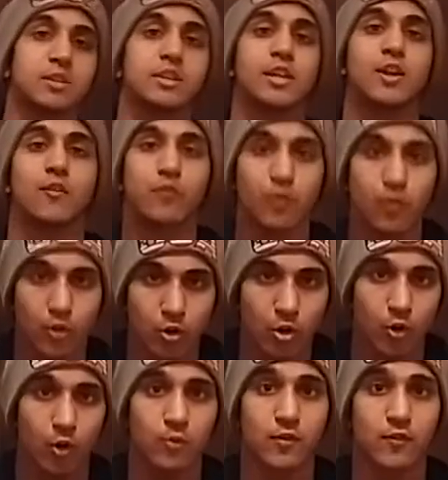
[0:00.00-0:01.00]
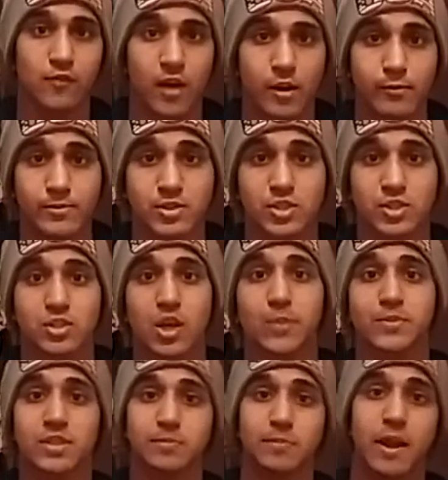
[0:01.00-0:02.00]
thank you for over 500
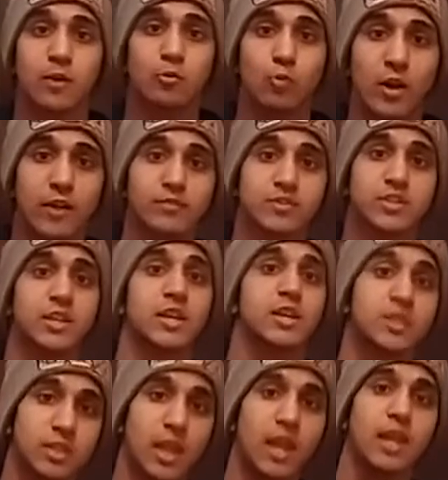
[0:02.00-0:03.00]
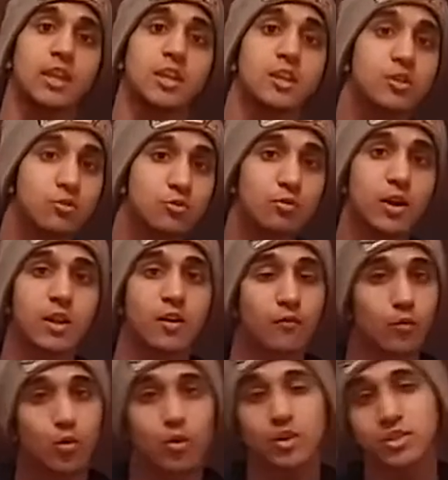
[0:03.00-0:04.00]
subs. It's my way of saying thank you. And
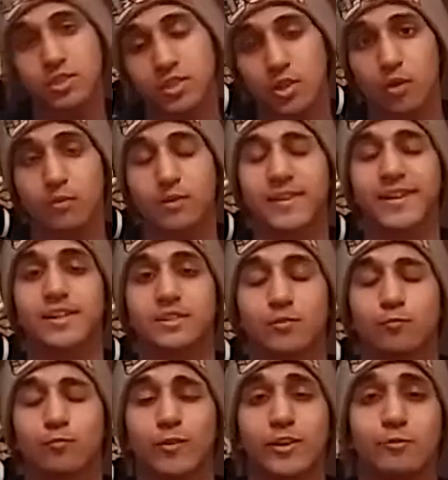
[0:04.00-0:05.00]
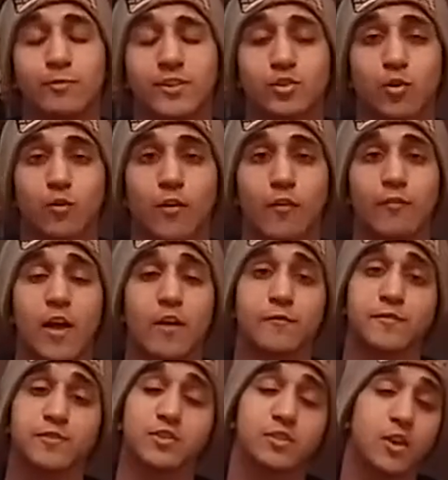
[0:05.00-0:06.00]
of course, you know, because of reach over
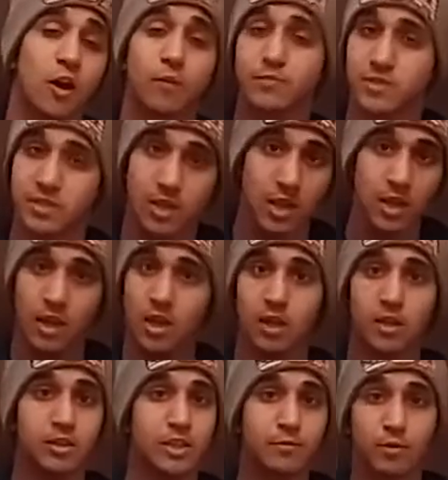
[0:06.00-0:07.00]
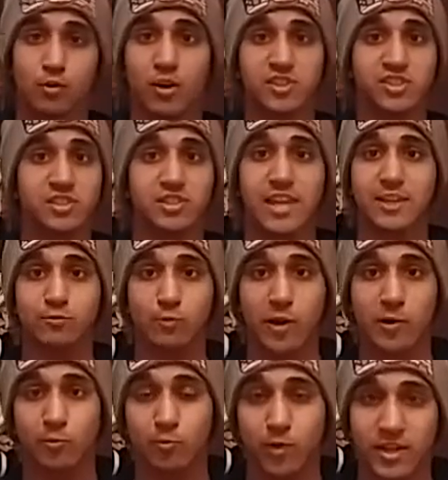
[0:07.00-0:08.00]
500 subs, leave your question /
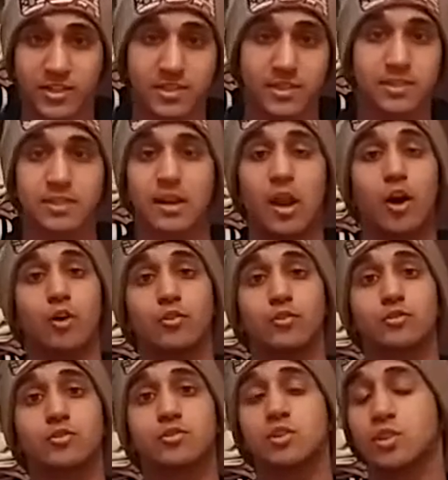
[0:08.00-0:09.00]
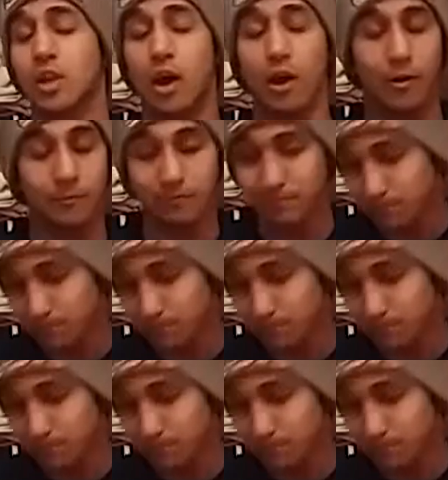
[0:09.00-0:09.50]
rant requests, and I'll, you know,